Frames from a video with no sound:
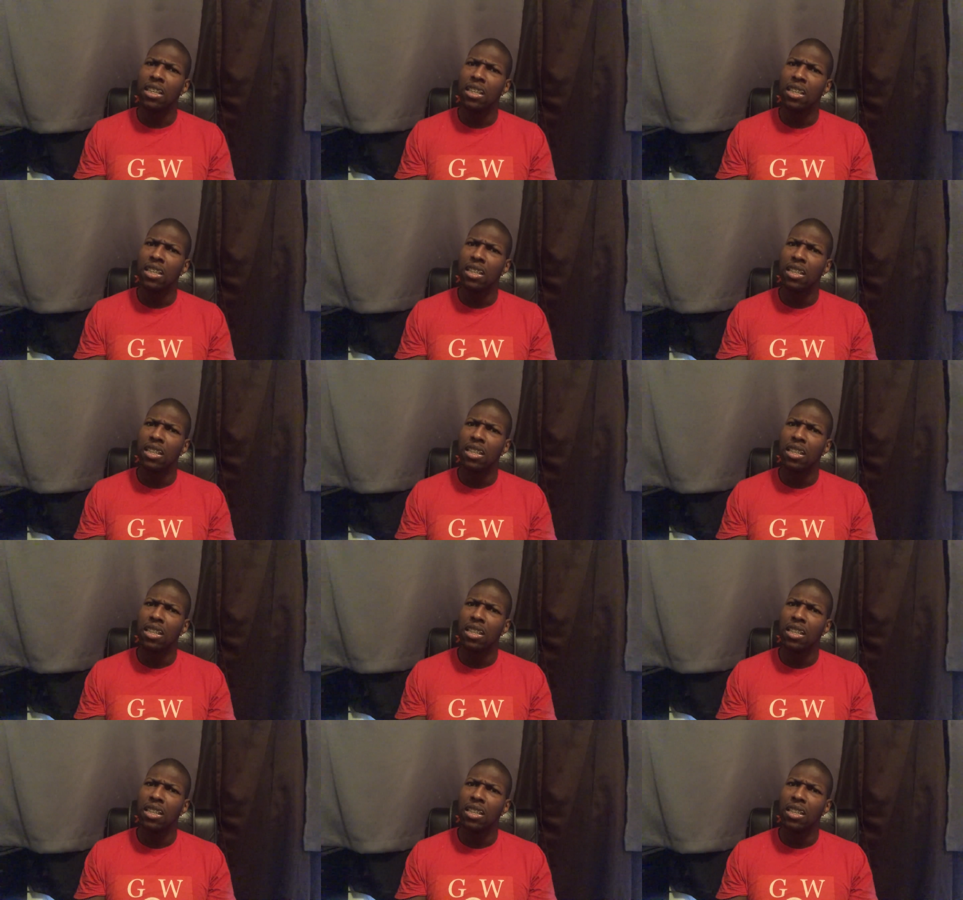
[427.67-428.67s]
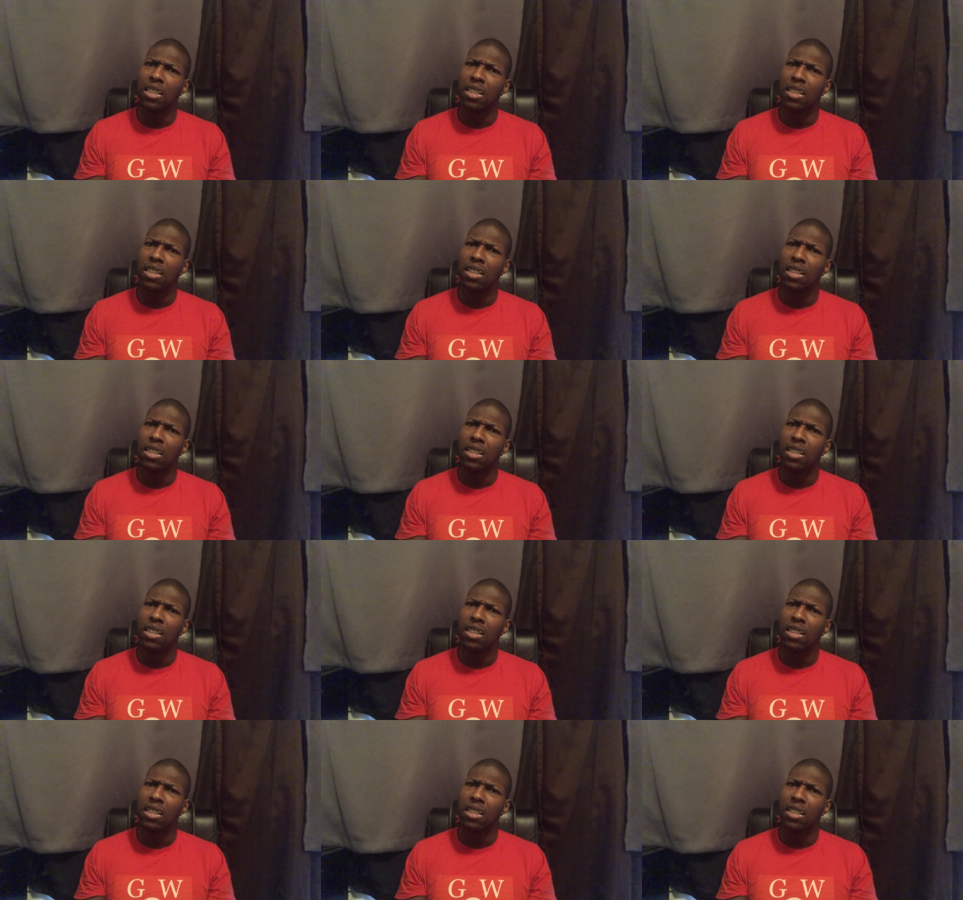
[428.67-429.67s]

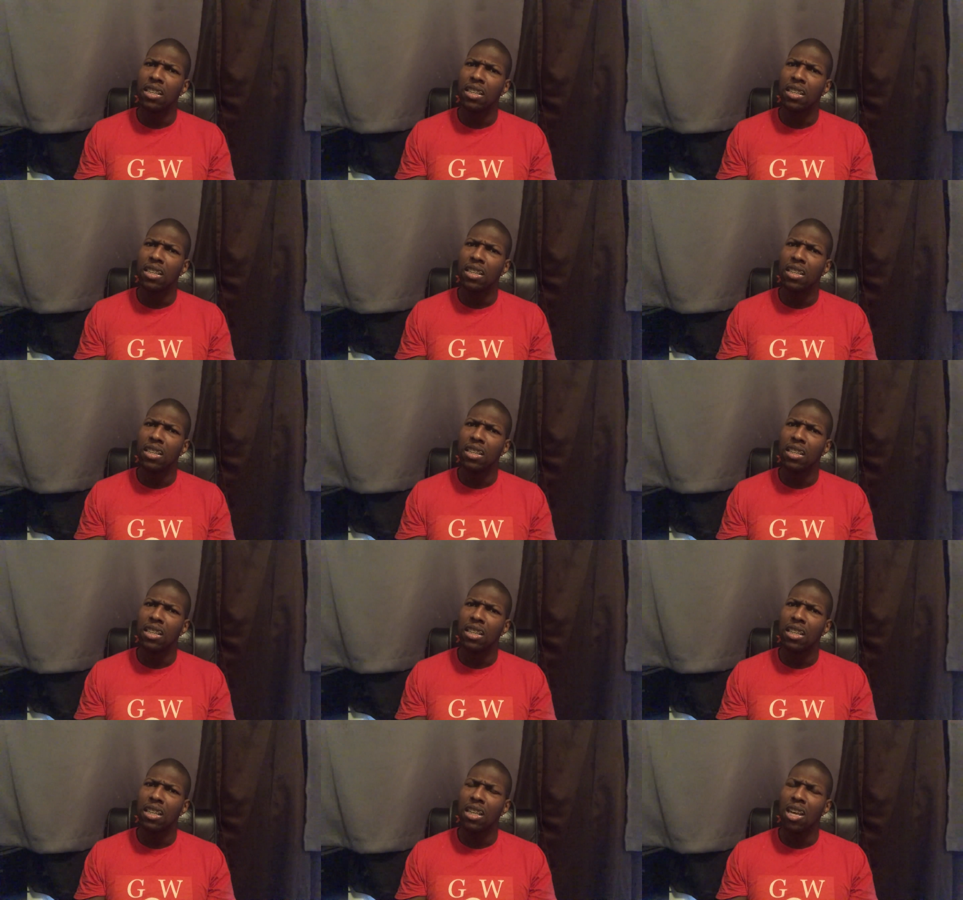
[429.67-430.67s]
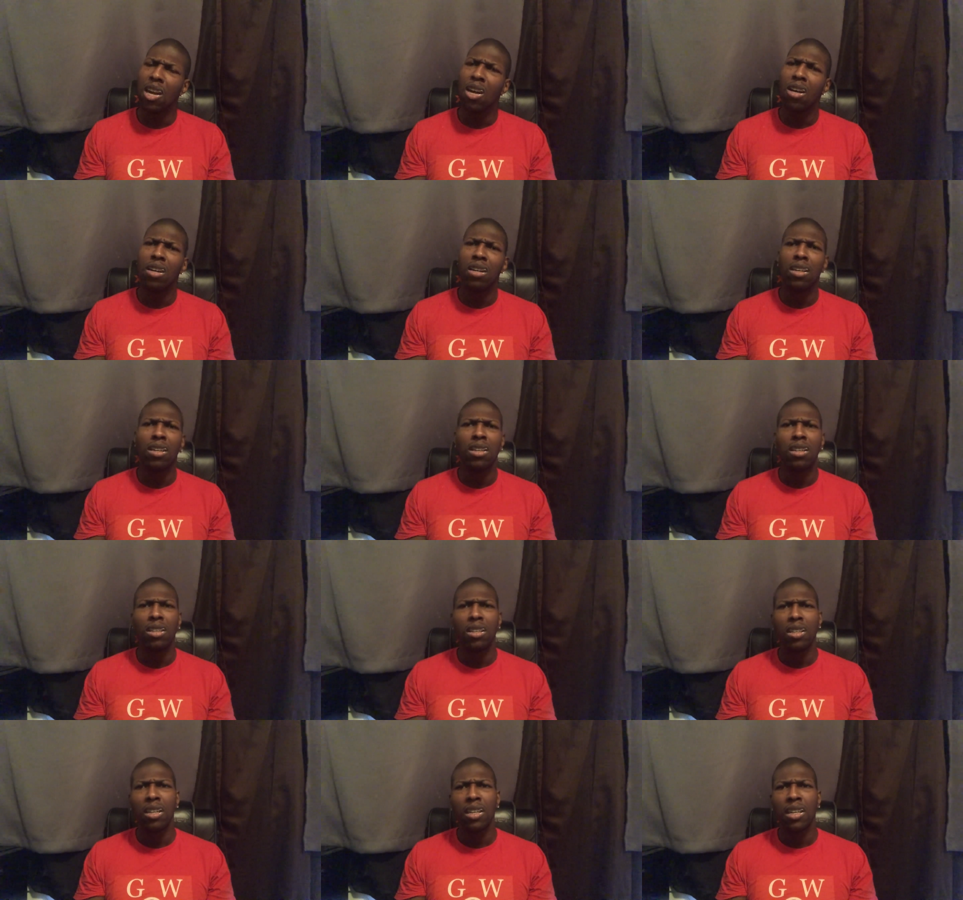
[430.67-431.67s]

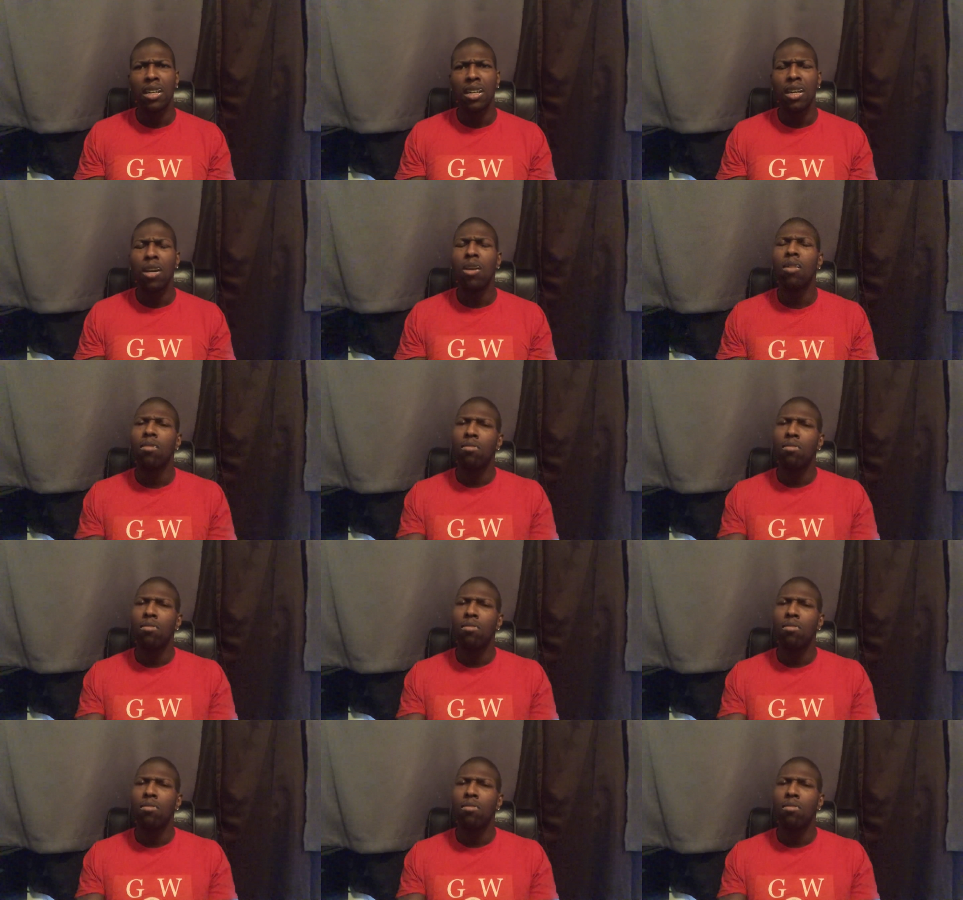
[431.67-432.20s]
(no one is talking)